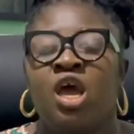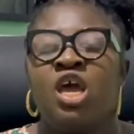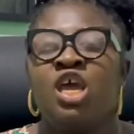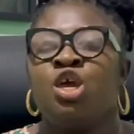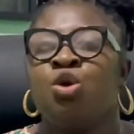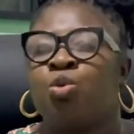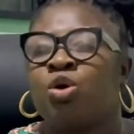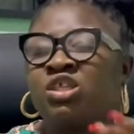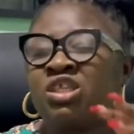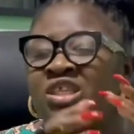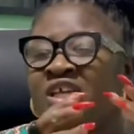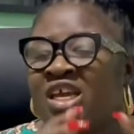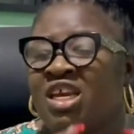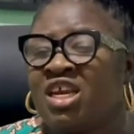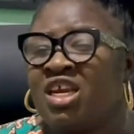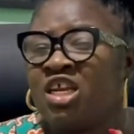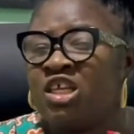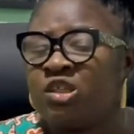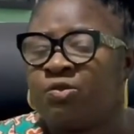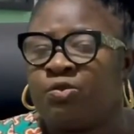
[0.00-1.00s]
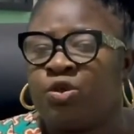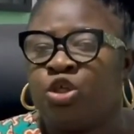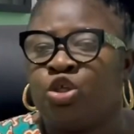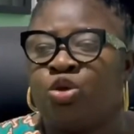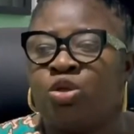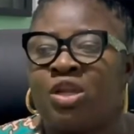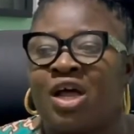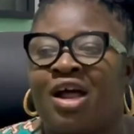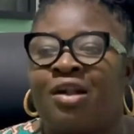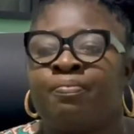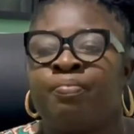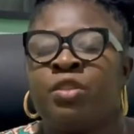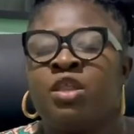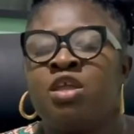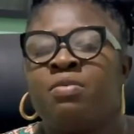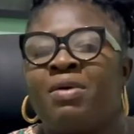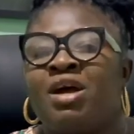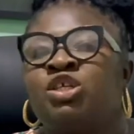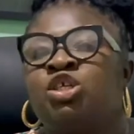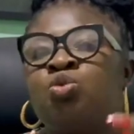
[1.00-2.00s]
He was saying in his video that
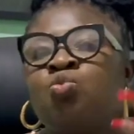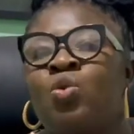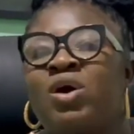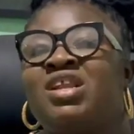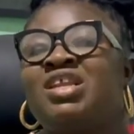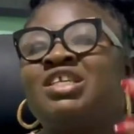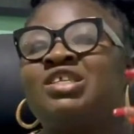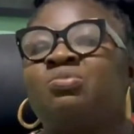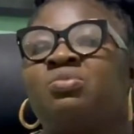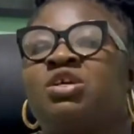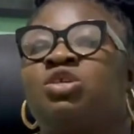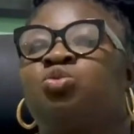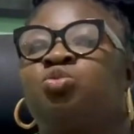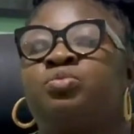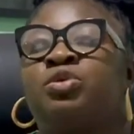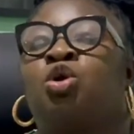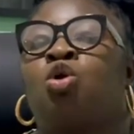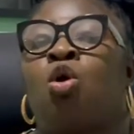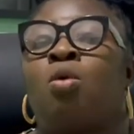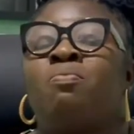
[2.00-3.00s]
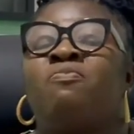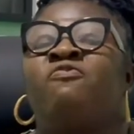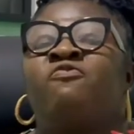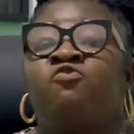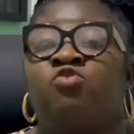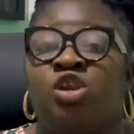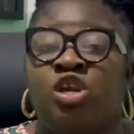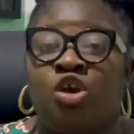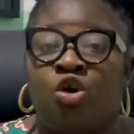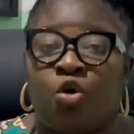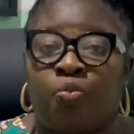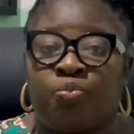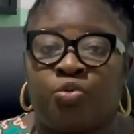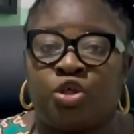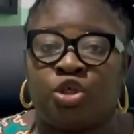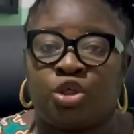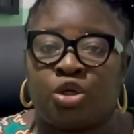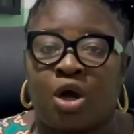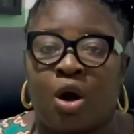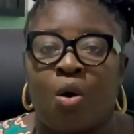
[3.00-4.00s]
imagine when this place will become fully
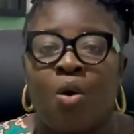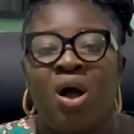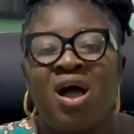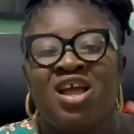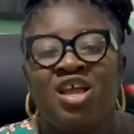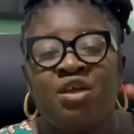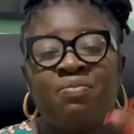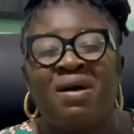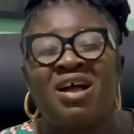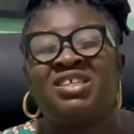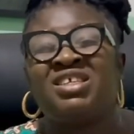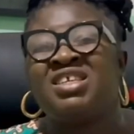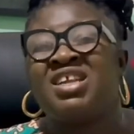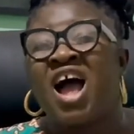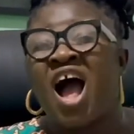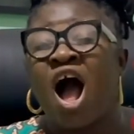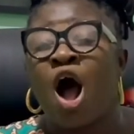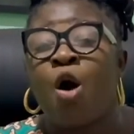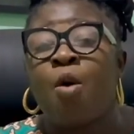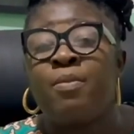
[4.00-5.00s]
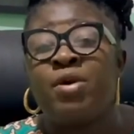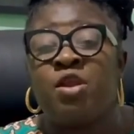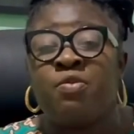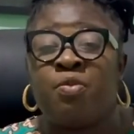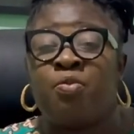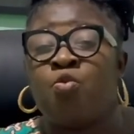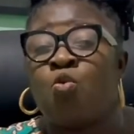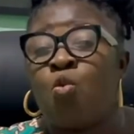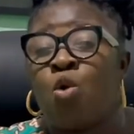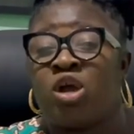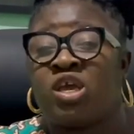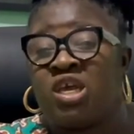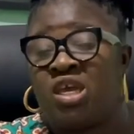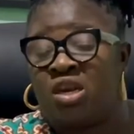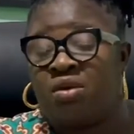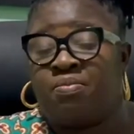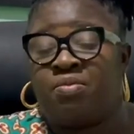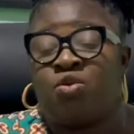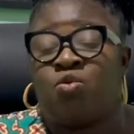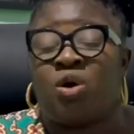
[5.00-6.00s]
operational. Imagine how many people
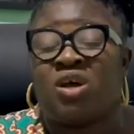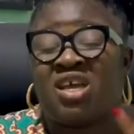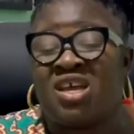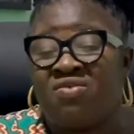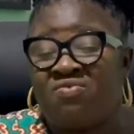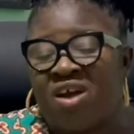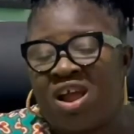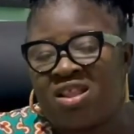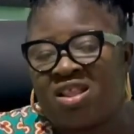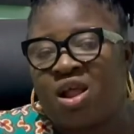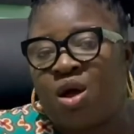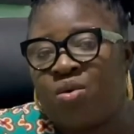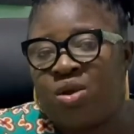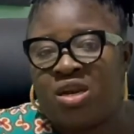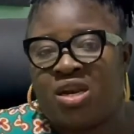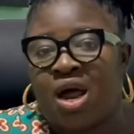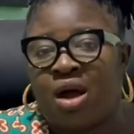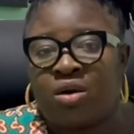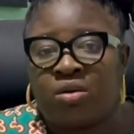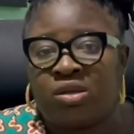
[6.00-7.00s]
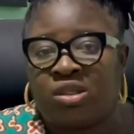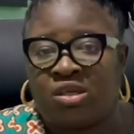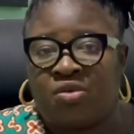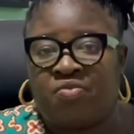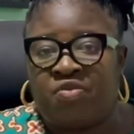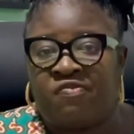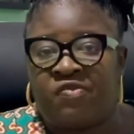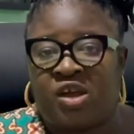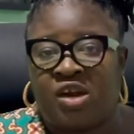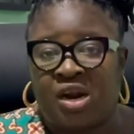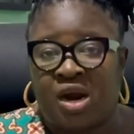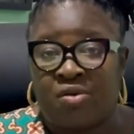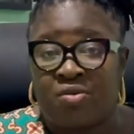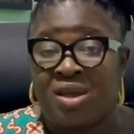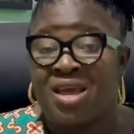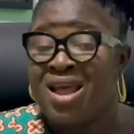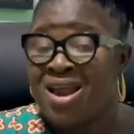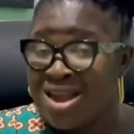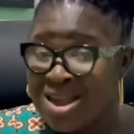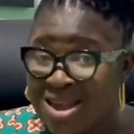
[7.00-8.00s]
working right now in Dangote Refinery
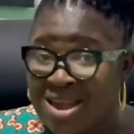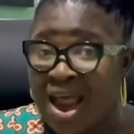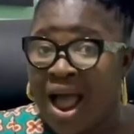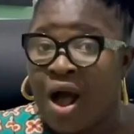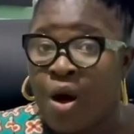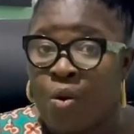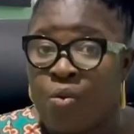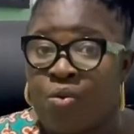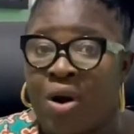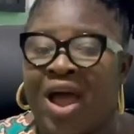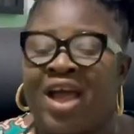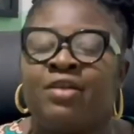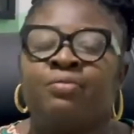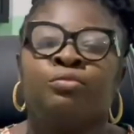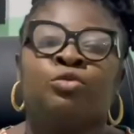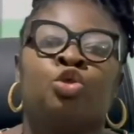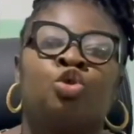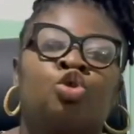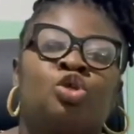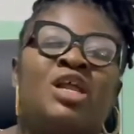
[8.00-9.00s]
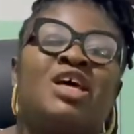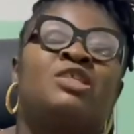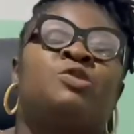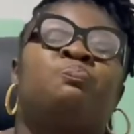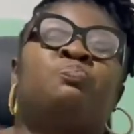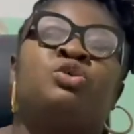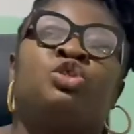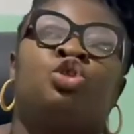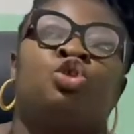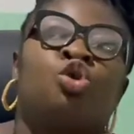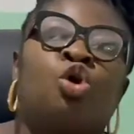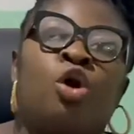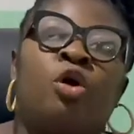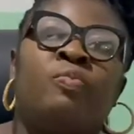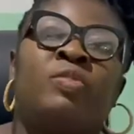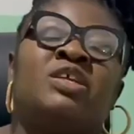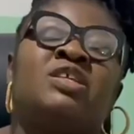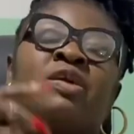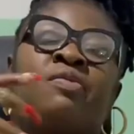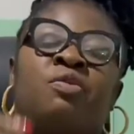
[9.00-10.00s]
now, right? So let's have
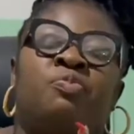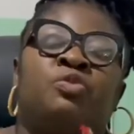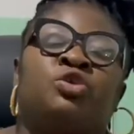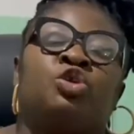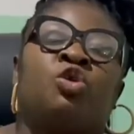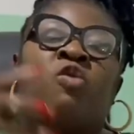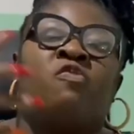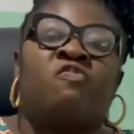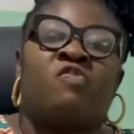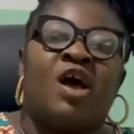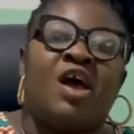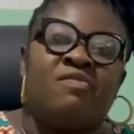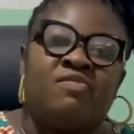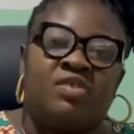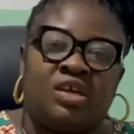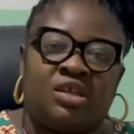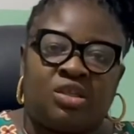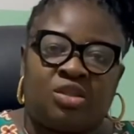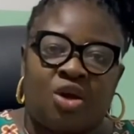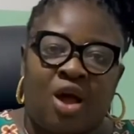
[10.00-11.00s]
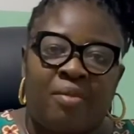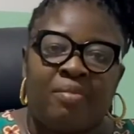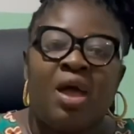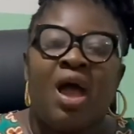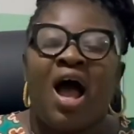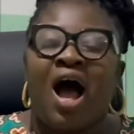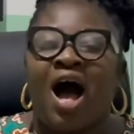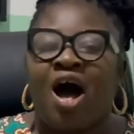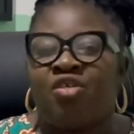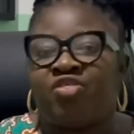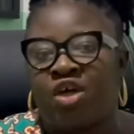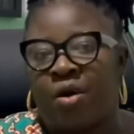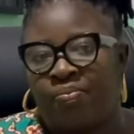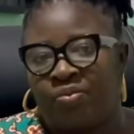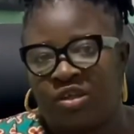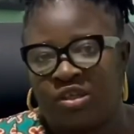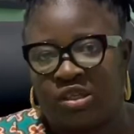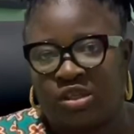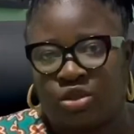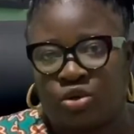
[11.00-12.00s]
the picture of 5 years time, how that
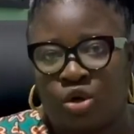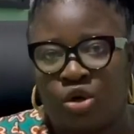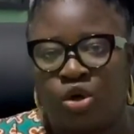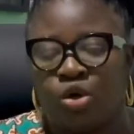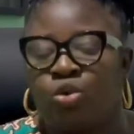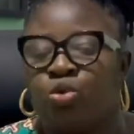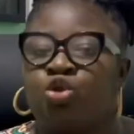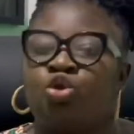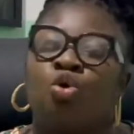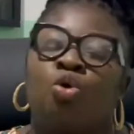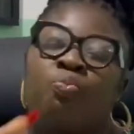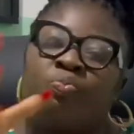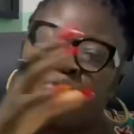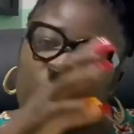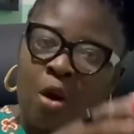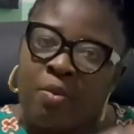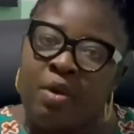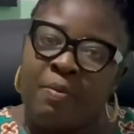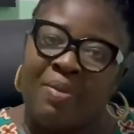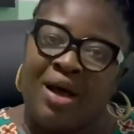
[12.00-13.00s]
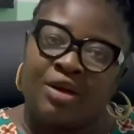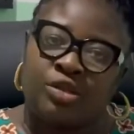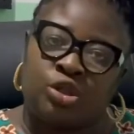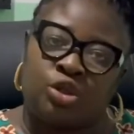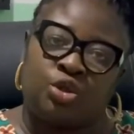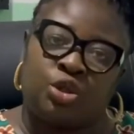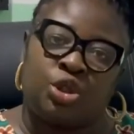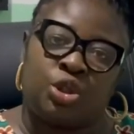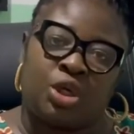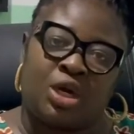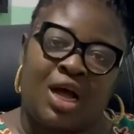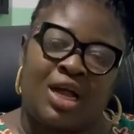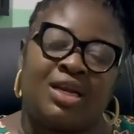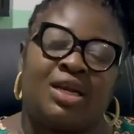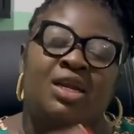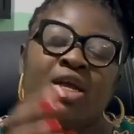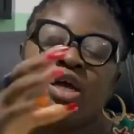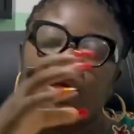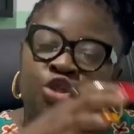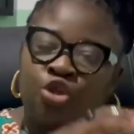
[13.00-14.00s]
place is going to look. So coming back to Treasure Garden,
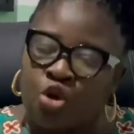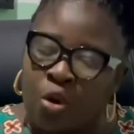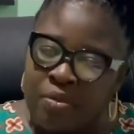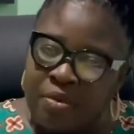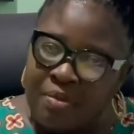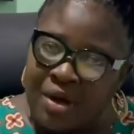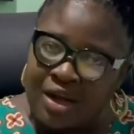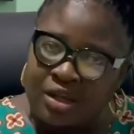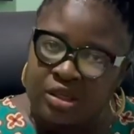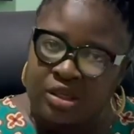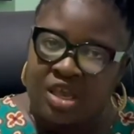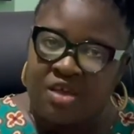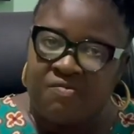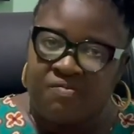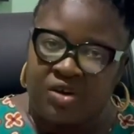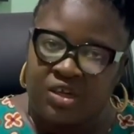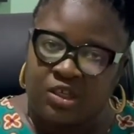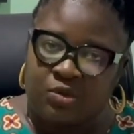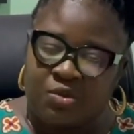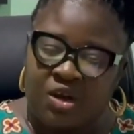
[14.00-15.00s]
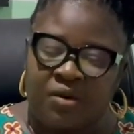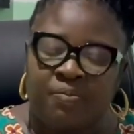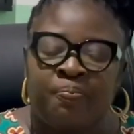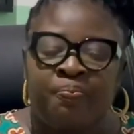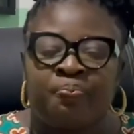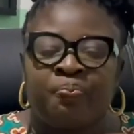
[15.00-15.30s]
it's coming back to investment.